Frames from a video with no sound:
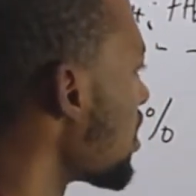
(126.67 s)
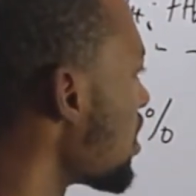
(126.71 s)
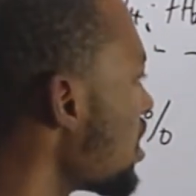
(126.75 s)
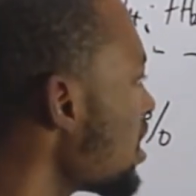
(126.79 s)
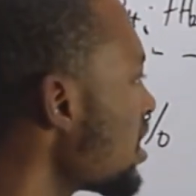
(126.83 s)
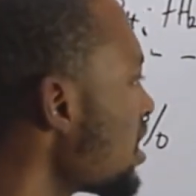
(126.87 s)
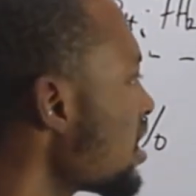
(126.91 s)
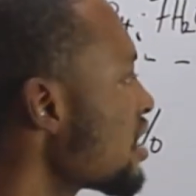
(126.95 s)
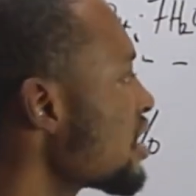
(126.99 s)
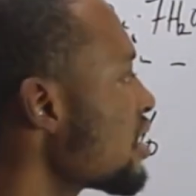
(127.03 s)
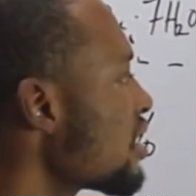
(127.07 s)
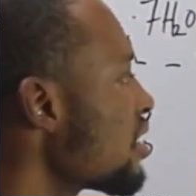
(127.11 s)

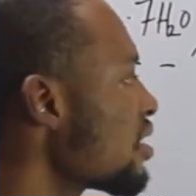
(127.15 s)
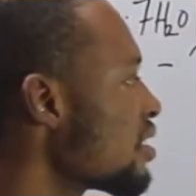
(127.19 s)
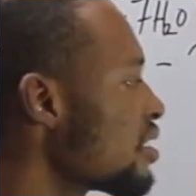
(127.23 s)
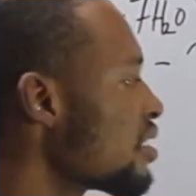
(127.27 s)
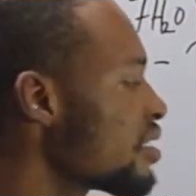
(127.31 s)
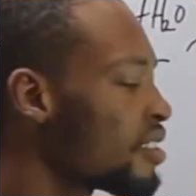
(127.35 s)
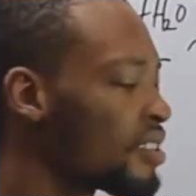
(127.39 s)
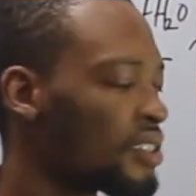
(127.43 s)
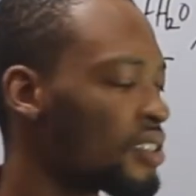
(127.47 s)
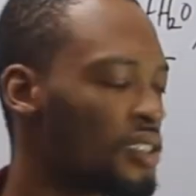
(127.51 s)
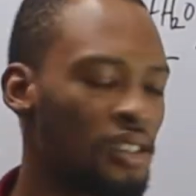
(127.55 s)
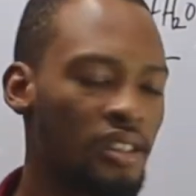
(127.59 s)
zinc,
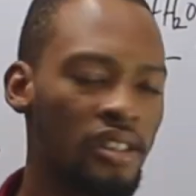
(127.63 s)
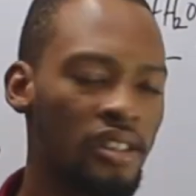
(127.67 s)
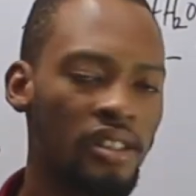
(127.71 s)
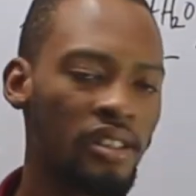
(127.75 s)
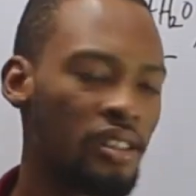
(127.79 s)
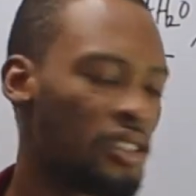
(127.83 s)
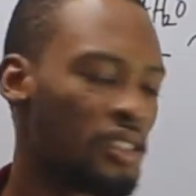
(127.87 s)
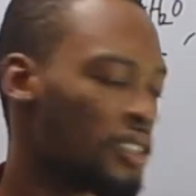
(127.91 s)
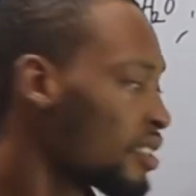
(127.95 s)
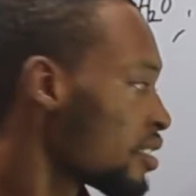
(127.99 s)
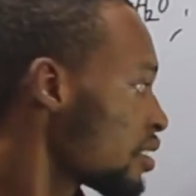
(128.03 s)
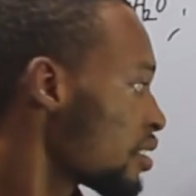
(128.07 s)

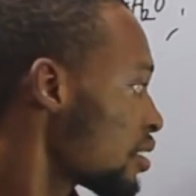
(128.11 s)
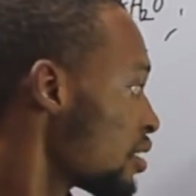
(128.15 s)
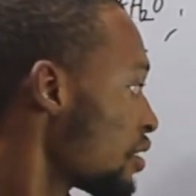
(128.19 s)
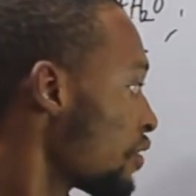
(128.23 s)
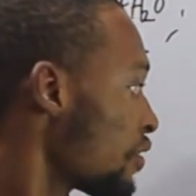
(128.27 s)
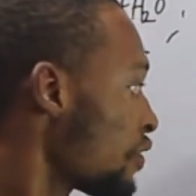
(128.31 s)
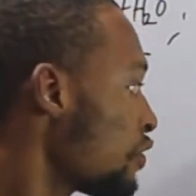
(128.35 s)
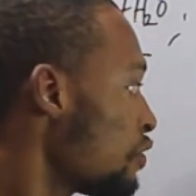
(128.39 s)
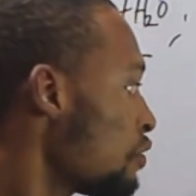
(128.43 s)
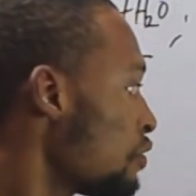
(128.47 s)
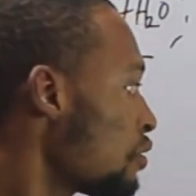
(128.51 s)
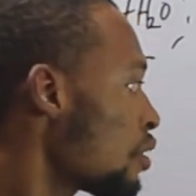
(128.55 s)
the
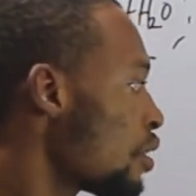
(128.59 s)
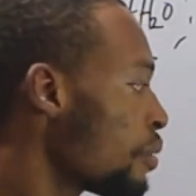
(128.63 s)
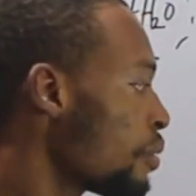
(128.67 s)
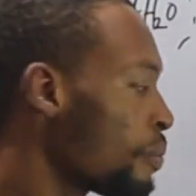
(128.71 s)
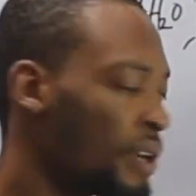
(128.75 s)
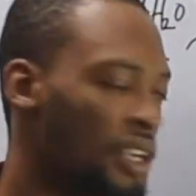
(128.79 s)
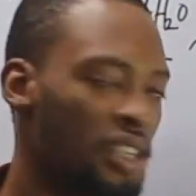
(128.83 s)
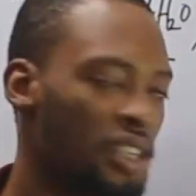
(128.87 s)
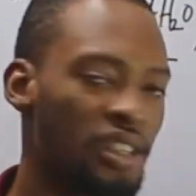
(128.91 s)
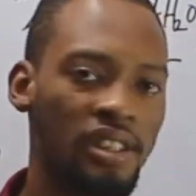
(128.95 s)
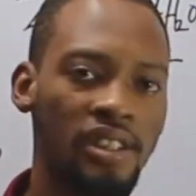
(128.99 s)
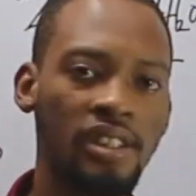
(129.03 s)
full
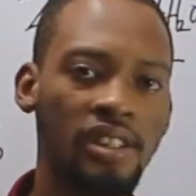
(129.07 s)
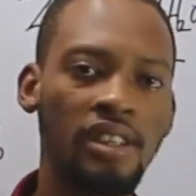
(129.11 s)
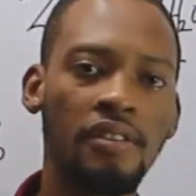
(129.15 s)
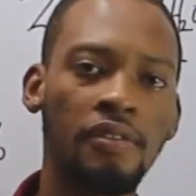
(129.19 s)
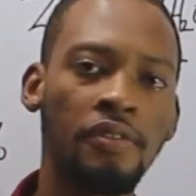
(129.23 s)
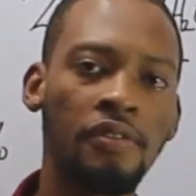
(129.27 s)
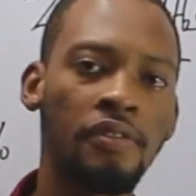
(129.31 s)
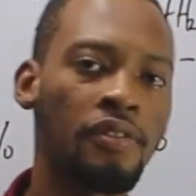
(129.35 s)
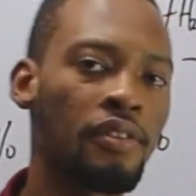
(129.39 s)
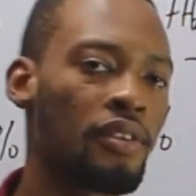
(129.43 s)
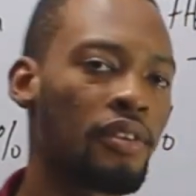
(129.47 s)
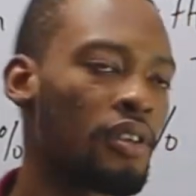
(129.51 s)
compound
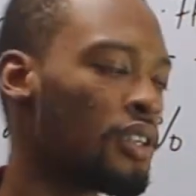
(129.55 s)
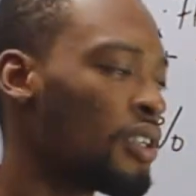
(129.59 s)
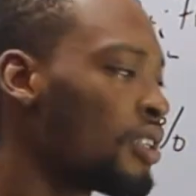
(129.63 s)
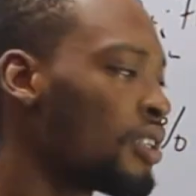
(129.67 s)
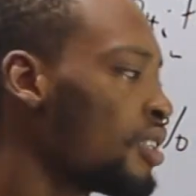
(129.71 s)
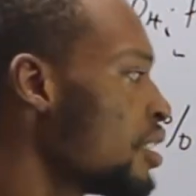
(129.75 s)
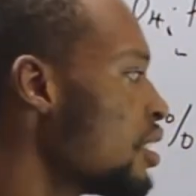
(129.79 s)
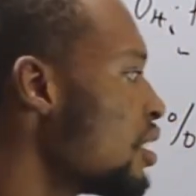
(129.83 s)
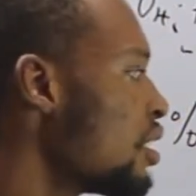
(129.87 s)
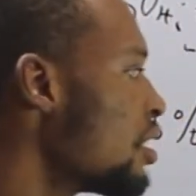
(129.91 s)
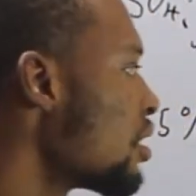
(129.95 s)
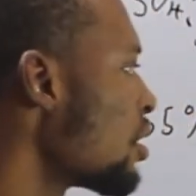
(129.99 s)
itself?
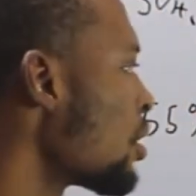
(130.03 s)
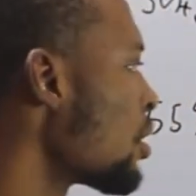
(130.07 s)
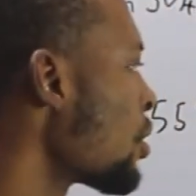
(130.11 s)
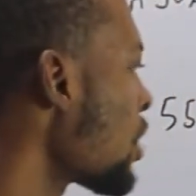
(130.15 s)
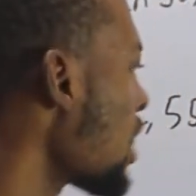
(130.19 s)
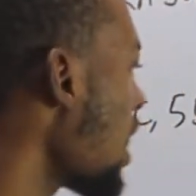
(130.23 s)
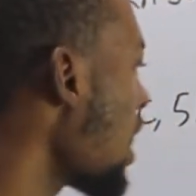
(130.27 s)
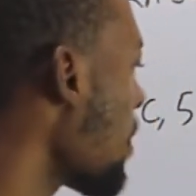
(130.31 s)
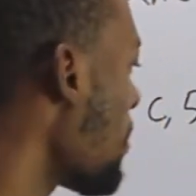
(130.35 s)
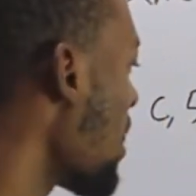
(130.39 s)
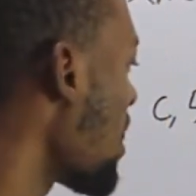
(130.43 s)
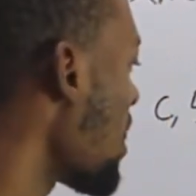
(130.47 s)
The
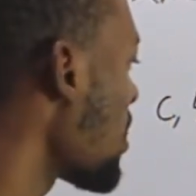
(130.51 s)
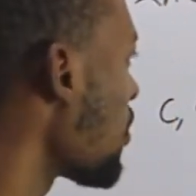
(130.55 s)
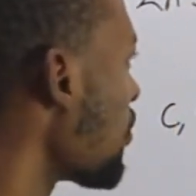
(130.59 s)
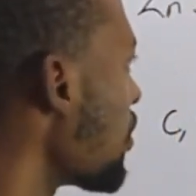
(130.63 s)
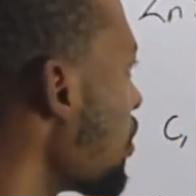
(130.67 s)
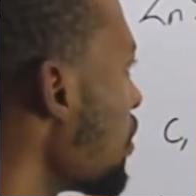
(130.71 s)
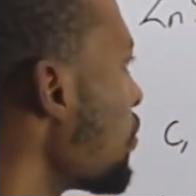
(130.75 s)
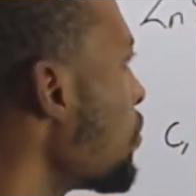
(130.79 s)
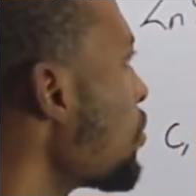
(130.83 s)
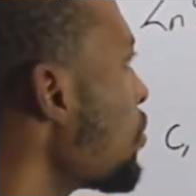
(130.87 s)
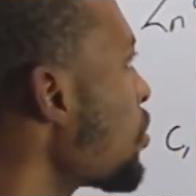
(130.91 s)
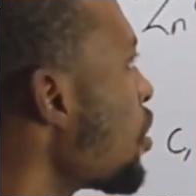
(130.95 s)
total mass of
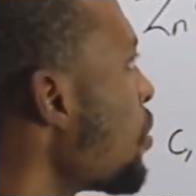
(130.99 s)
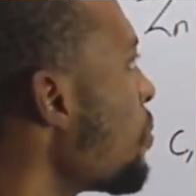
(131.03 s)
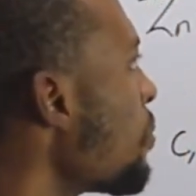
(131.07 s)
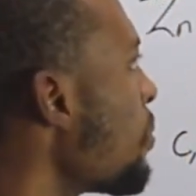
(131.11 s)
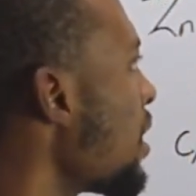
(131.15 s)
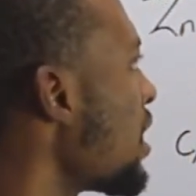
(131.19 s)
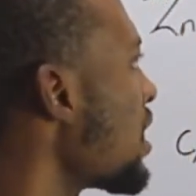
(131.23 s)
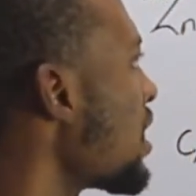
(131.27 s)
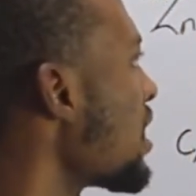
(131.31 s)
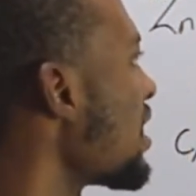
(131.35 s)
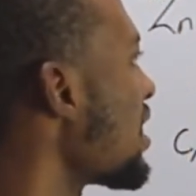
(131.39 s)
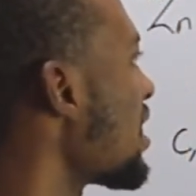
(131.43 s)
the full
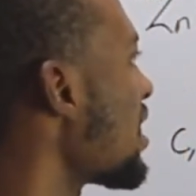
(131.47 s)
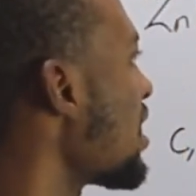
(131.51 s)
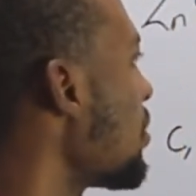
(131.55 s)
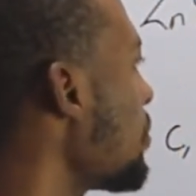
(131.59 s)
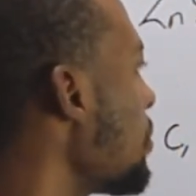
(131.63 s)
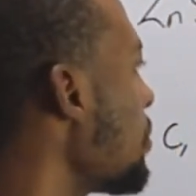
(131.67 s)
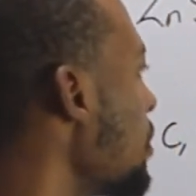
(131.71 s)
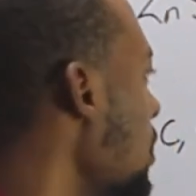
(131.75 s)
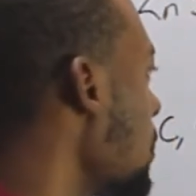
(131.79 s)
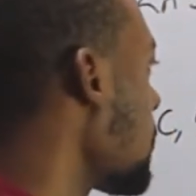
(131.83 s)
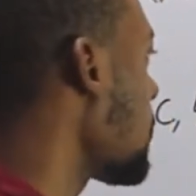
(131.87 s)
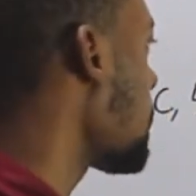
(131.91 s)
compound is
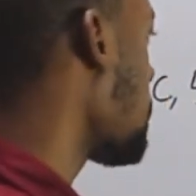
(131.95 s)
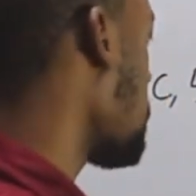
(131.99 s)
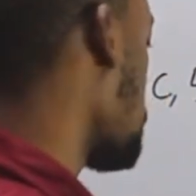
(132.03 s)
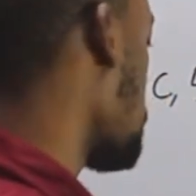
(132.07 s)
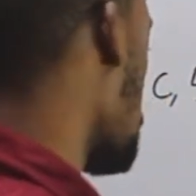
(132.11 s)
simply,